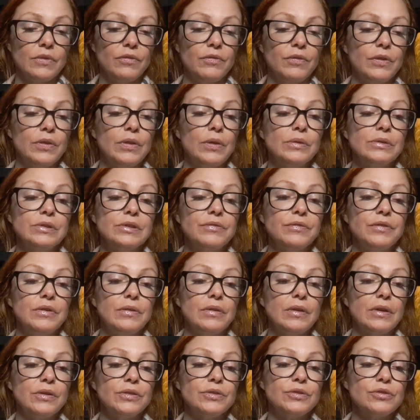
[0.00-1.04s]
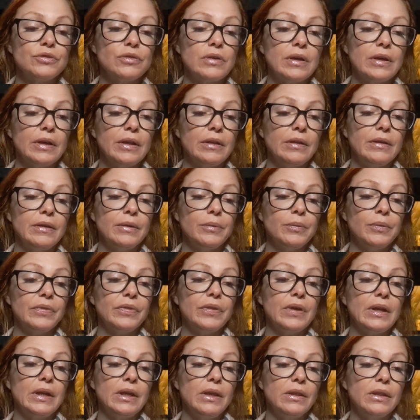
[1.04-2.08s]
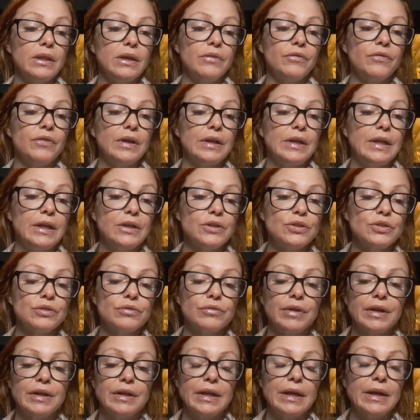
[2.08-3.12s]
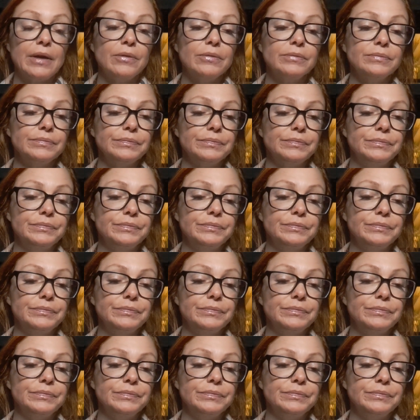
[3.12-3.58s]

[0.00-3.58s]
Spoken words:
For those of you that are struggling with anything financial right now,